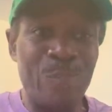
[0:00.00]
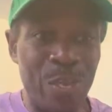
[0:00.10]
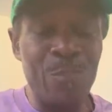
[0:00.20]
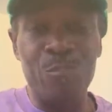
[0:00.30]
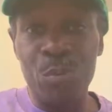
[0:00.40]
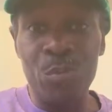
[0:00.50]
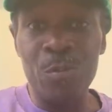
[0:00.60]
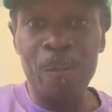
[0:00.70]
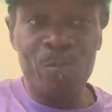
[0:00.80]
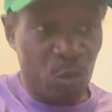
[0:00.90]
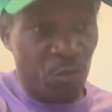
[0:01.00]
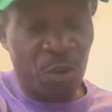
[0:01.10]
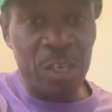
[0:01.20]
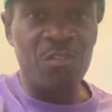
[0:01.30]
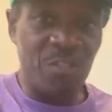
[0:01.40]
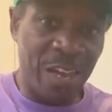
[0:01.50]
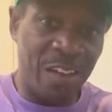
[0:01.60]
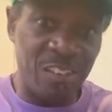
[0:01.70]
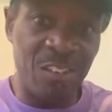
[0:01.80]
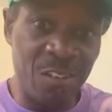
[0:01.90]
people to run
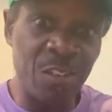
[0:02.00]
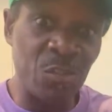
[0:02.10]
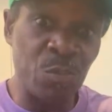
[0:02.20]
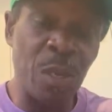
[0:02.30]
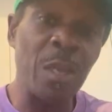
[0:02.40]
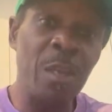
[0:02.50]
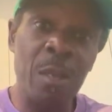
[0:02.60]
around the hoods with.